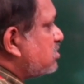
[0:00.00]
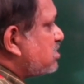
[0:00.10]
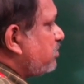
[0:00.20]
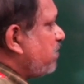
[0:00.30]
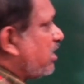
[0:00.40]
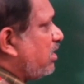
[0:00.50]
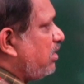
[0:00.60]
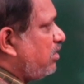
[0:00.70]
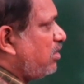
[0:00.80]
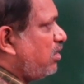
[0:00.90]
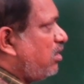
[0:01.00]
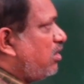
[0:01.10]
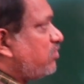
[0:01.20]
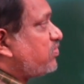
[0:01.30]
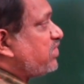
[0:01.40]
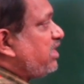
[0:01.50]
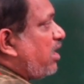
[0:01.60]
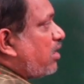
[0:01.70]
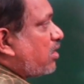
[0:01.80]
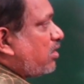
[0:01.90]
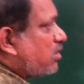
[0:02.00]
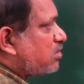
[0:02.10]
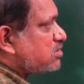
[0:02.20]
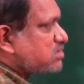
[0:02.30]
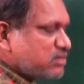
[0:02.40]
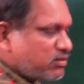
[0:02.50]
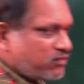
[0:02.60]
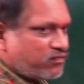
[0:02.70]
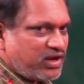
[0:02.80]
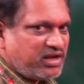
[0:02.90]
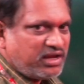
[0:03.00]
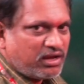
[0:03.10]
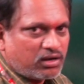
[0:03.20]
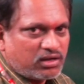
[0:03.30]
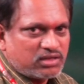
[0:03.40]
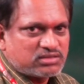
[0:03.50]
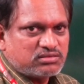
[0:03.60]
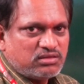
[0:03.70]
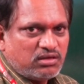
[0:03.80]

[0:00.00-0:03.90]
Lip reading: Similarly, 300 years, finding odd days.